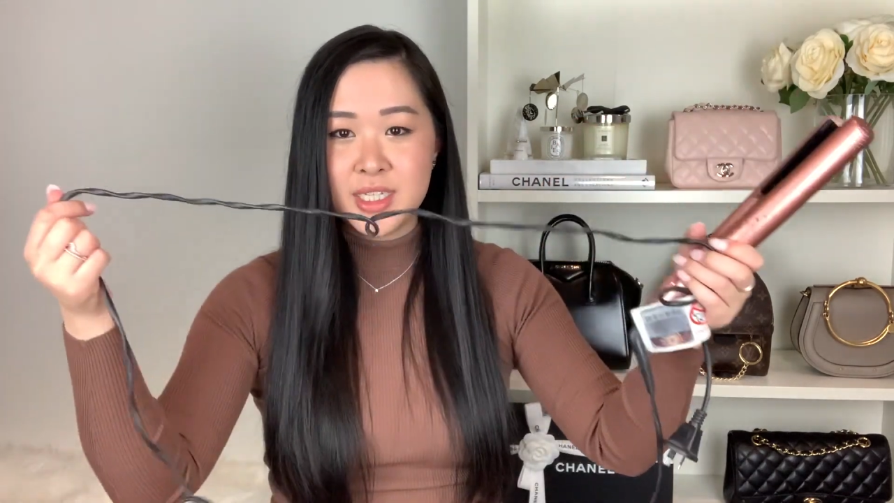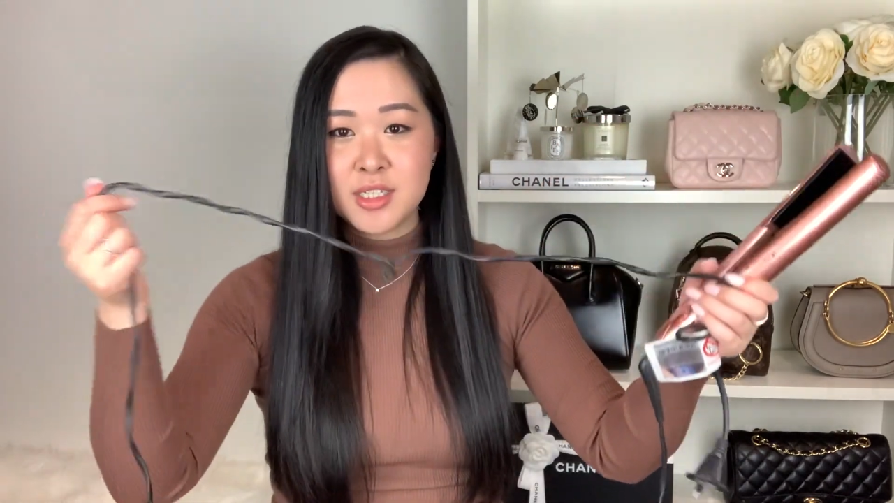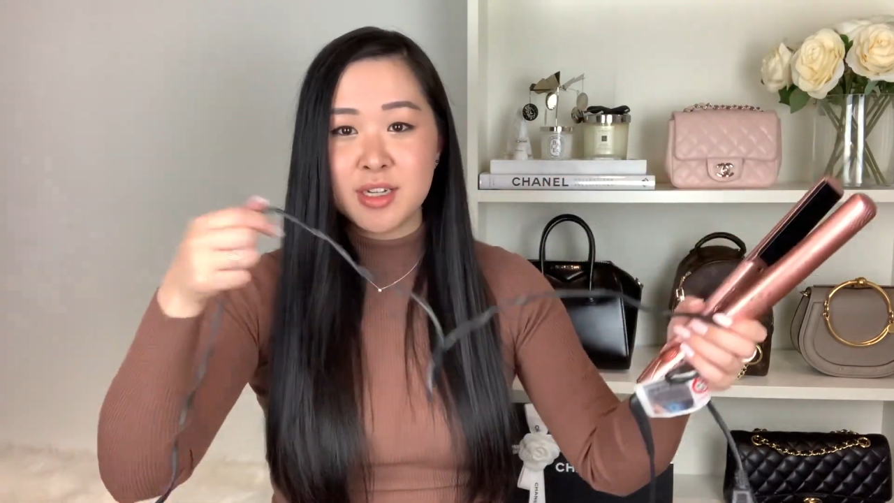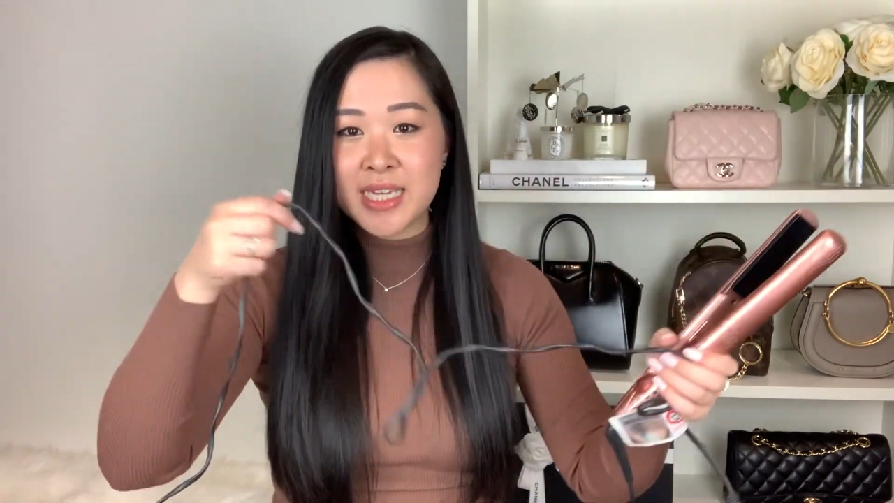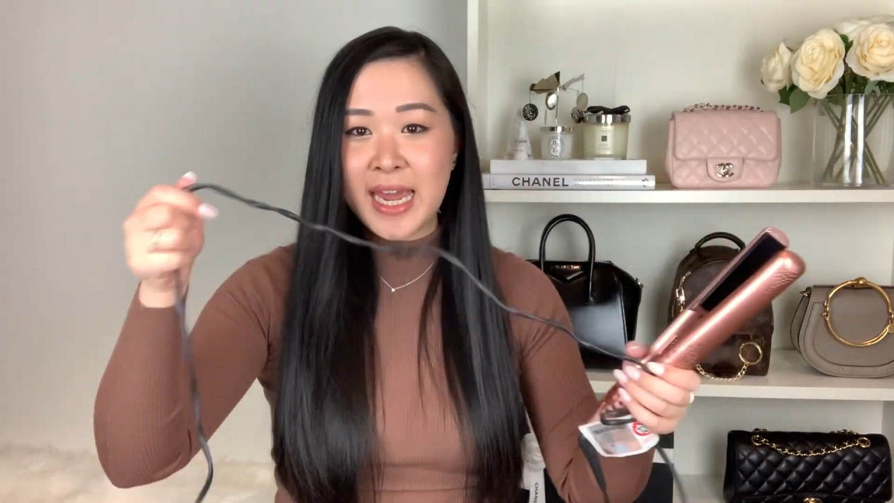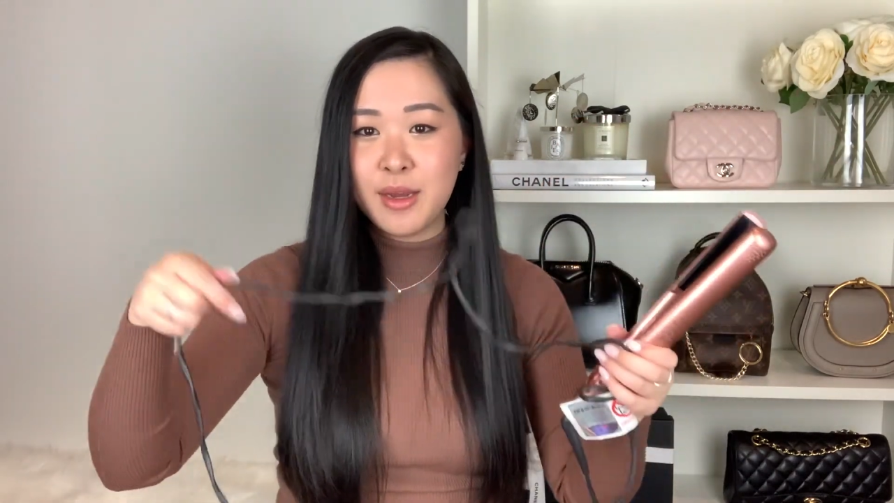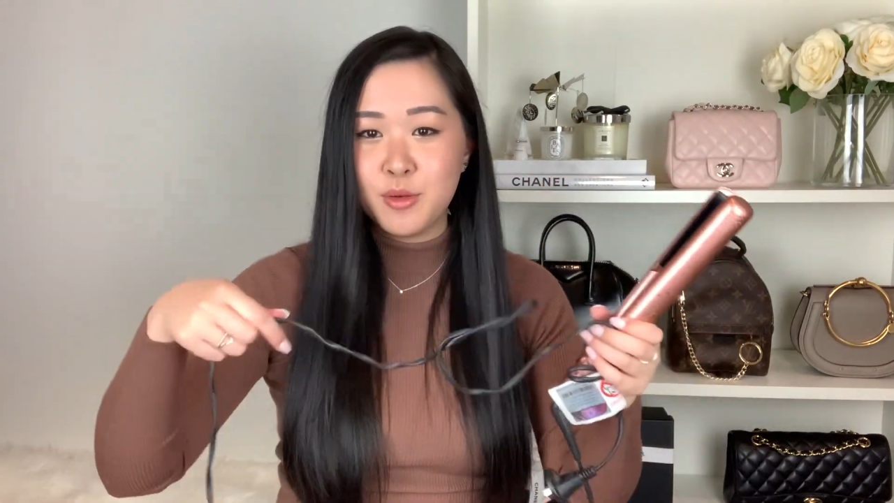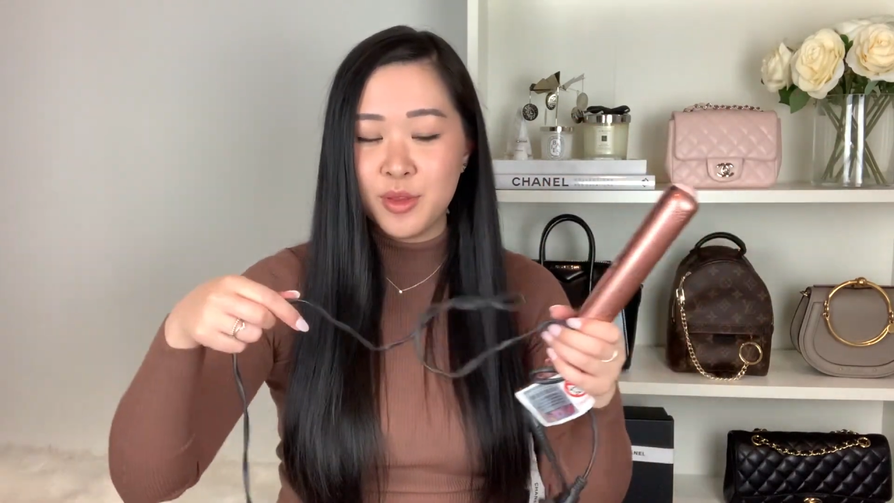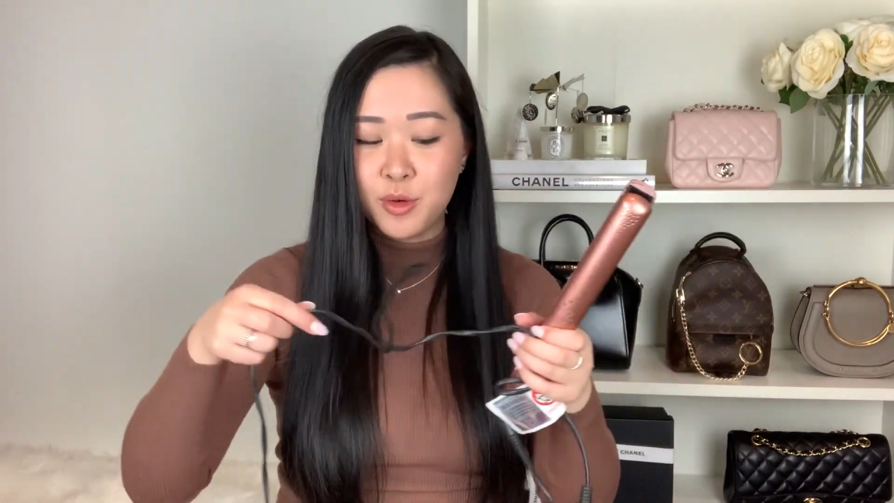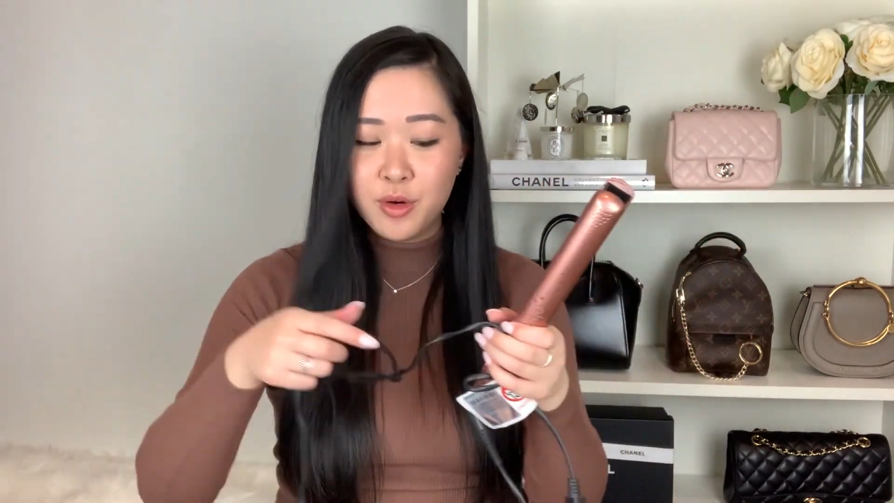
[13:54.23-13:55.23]
just got tangled
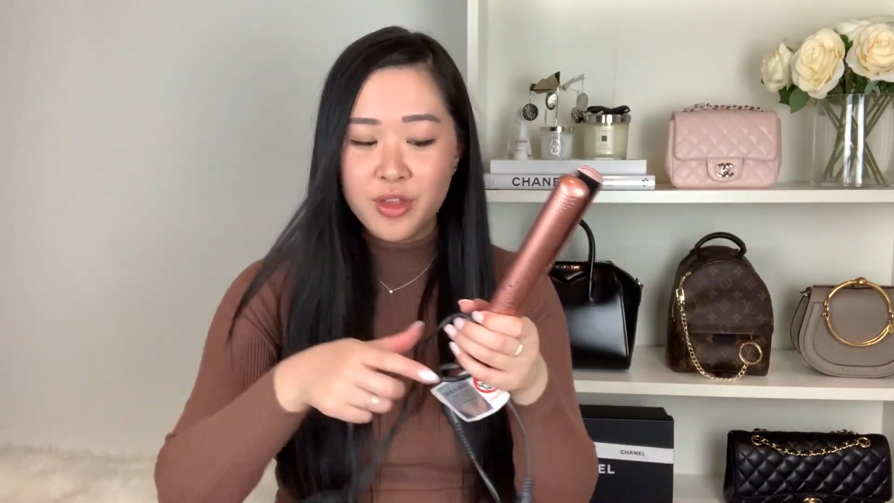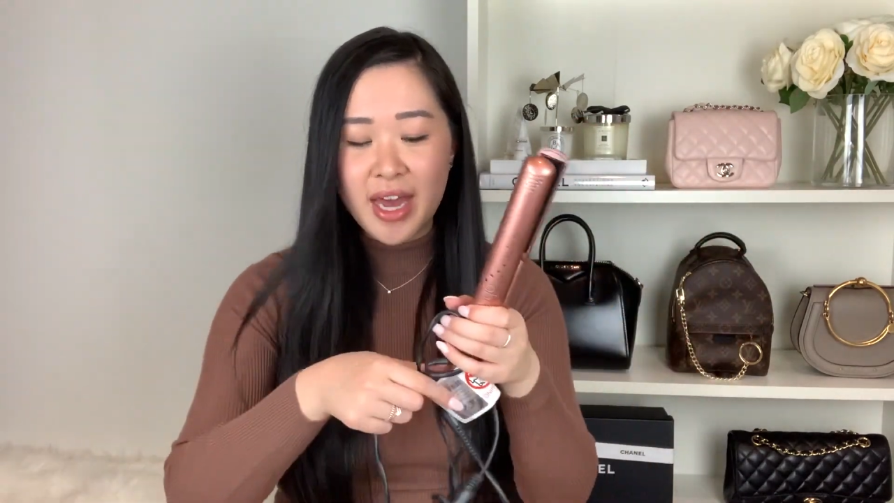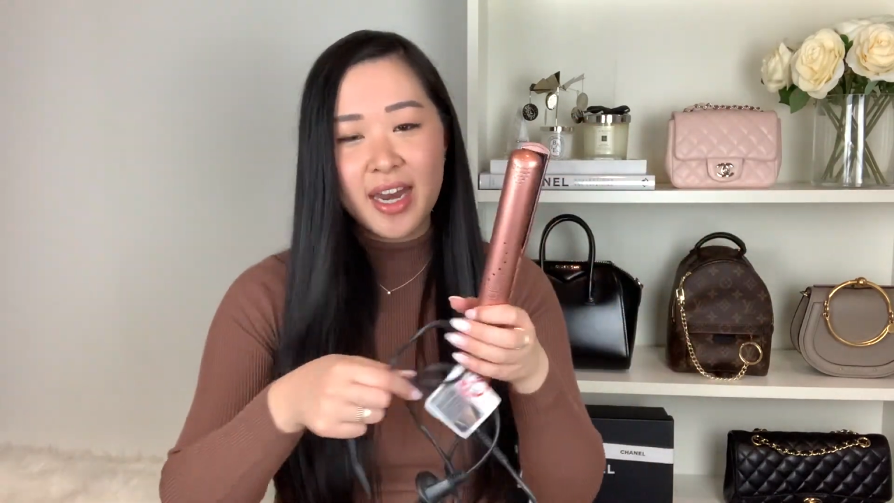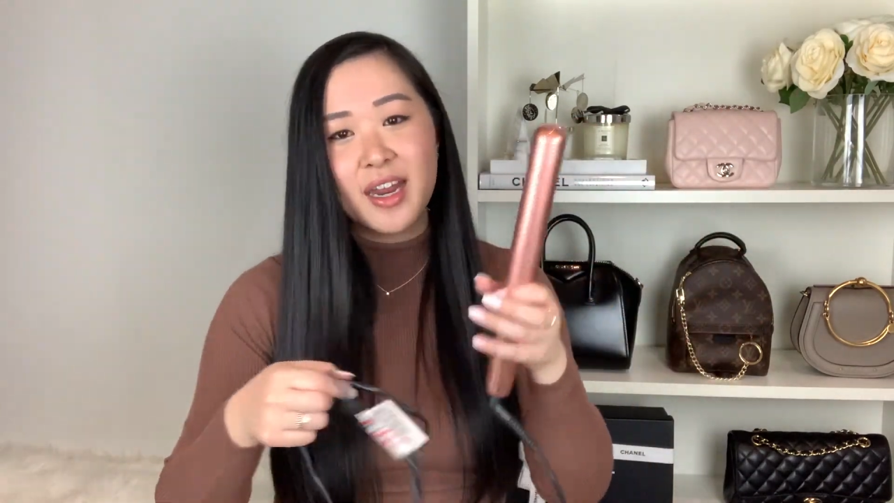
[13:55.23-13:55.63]
with all that,